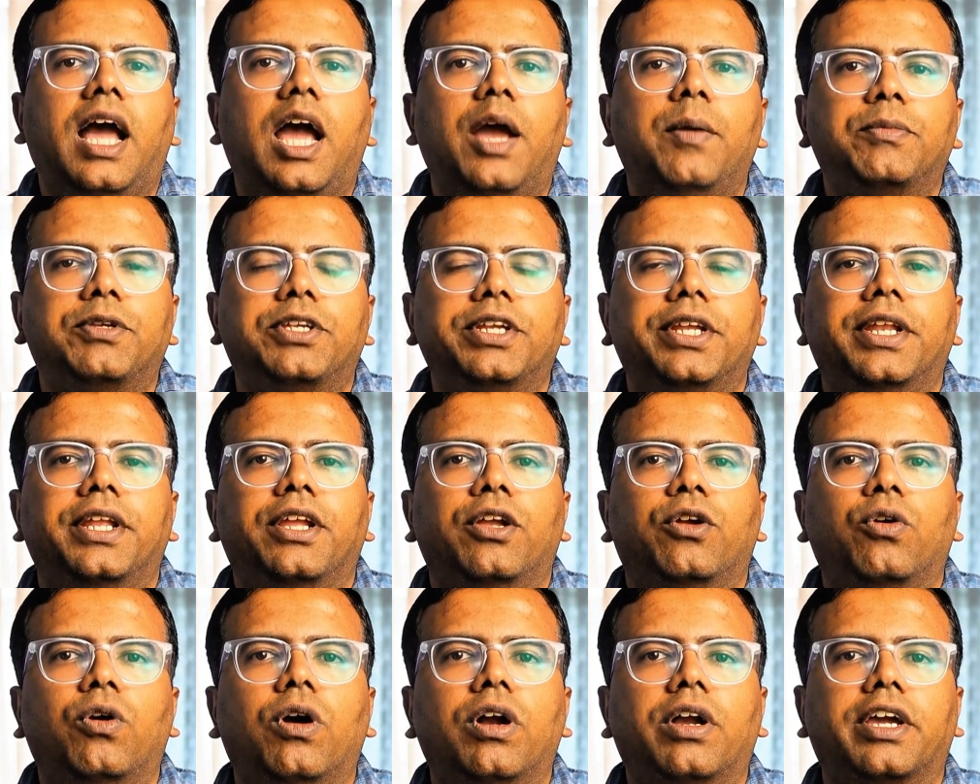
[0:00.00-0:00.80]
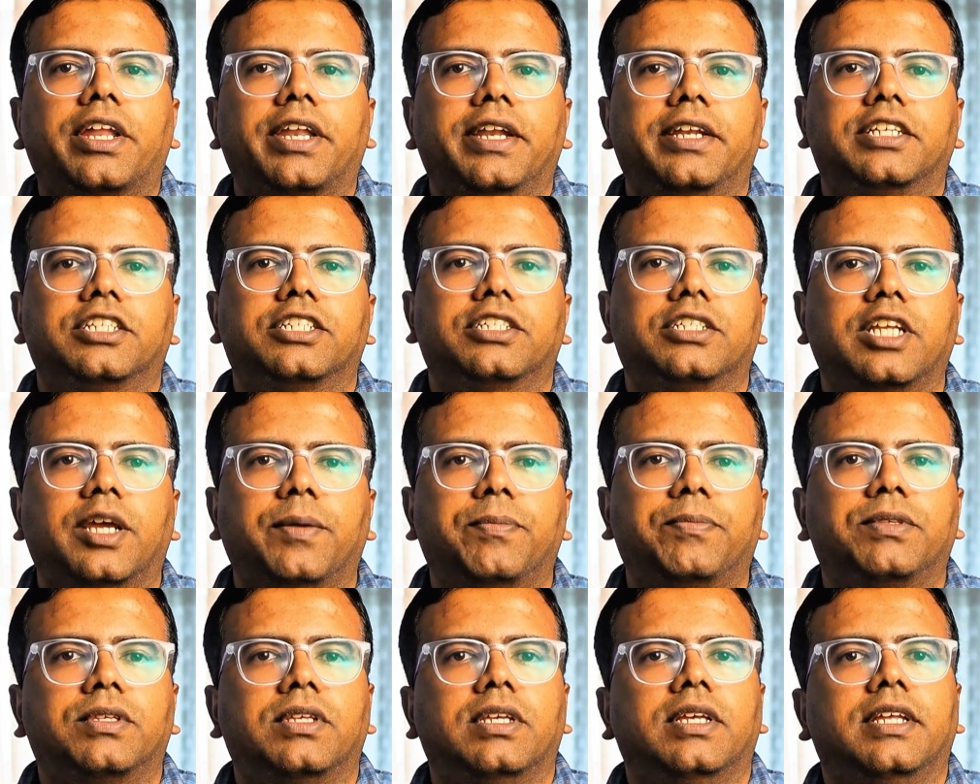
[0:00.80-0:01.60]
I am sharing concrete
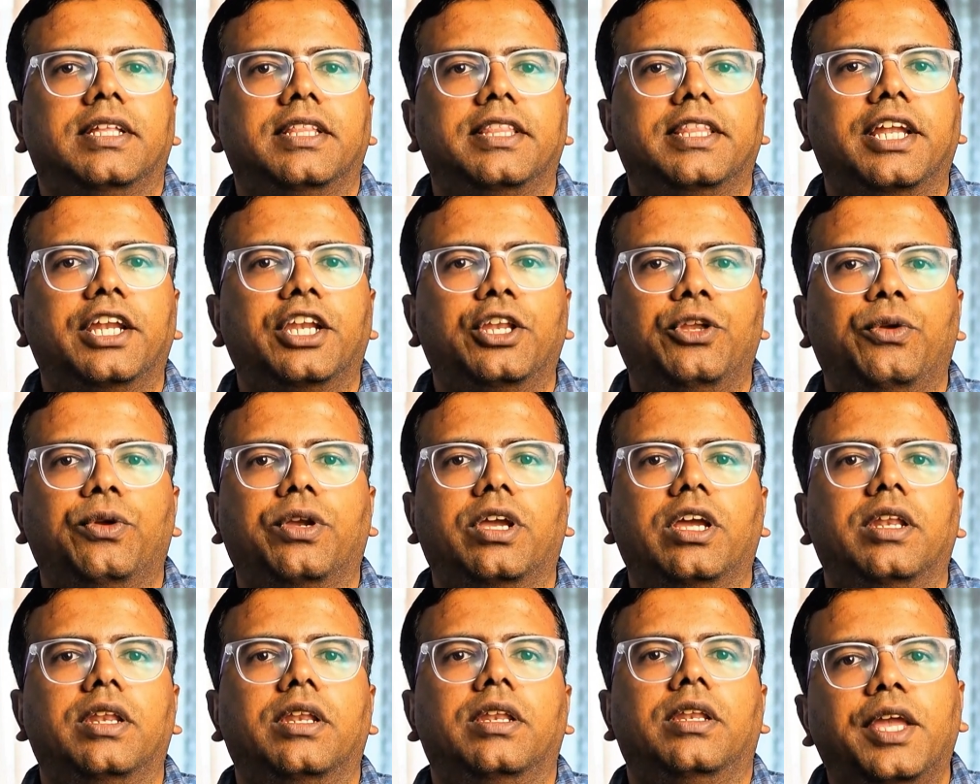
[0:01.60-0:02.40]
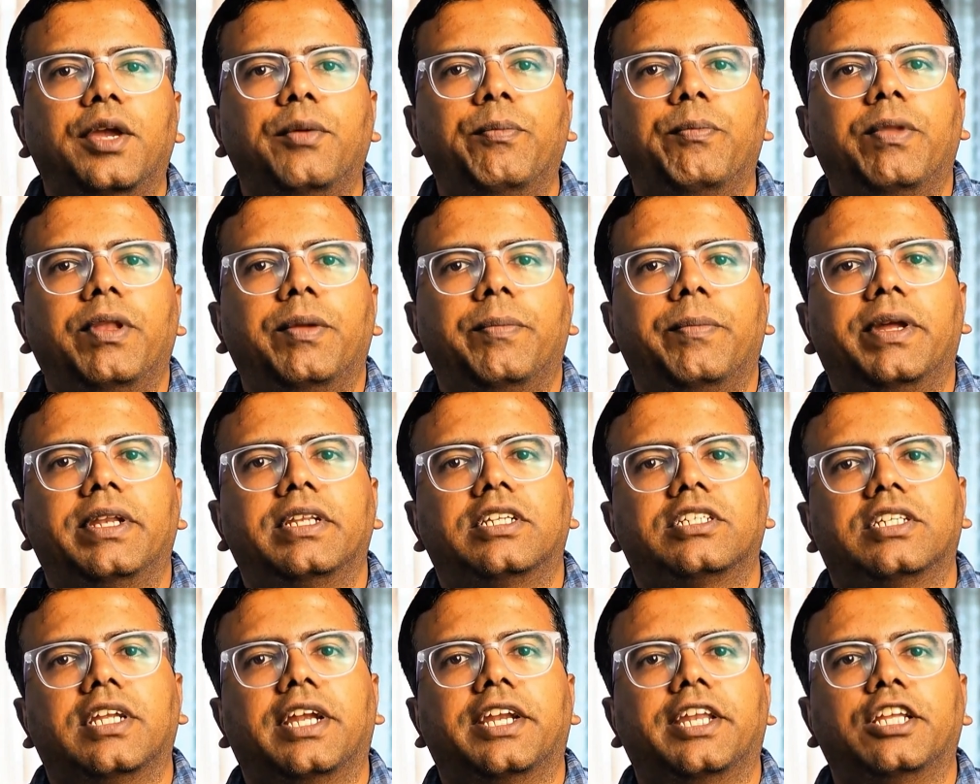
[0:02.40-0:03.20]
steps that you can
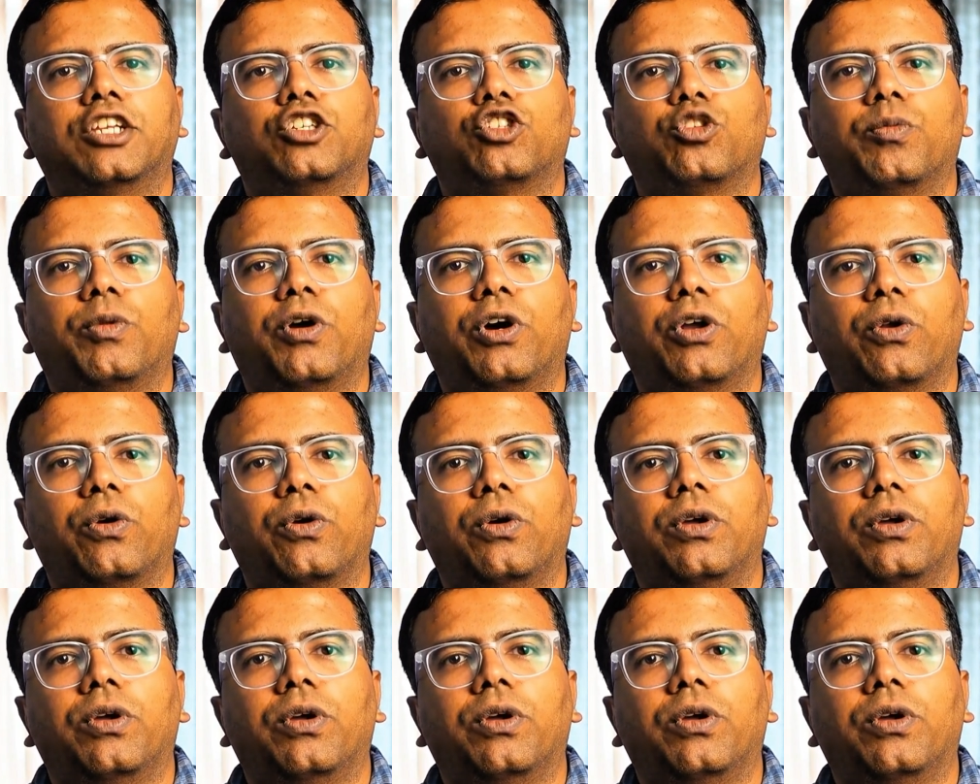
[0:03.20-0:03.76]
implement starting tomorrow.